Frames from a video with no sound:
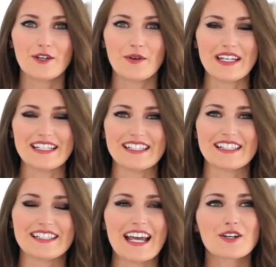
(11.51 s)
video
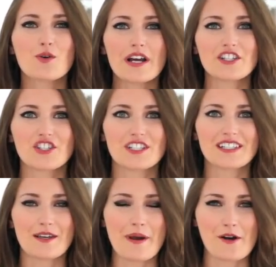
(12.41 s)
is 10
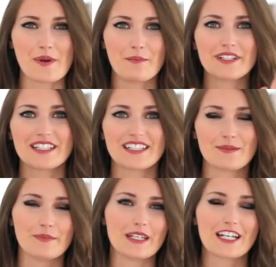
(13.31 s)
questions about my business
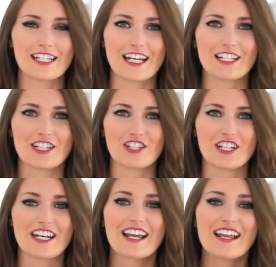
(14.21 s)
and being a
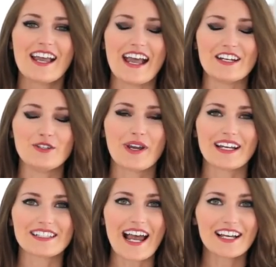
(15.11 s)
dietitian. And you
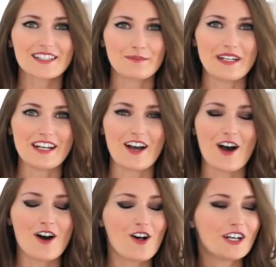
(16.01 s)
guys asked me
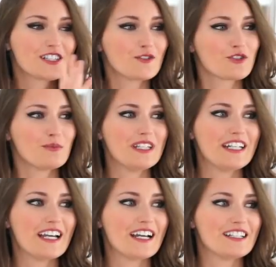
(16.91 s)
all on social
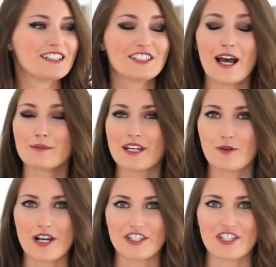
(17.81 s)
media top 10
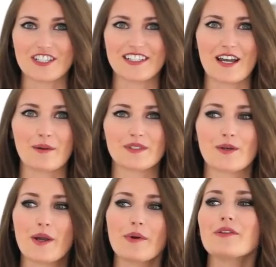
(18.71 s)
questions.
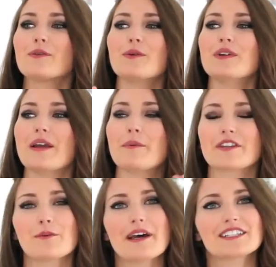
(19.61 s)
So I went through and I
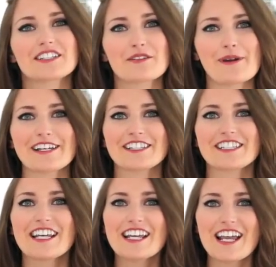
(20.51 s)
picked the best of the
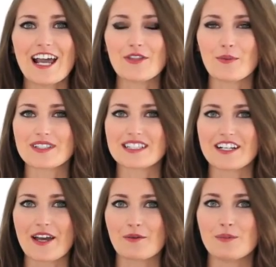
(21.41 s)
best and the ones
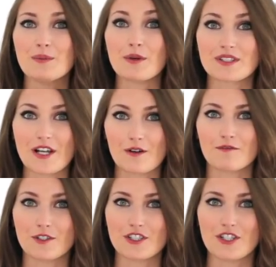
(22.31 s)
that I thought would be most
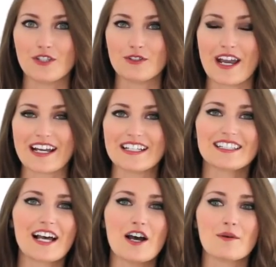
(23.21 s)
helpful to you guys.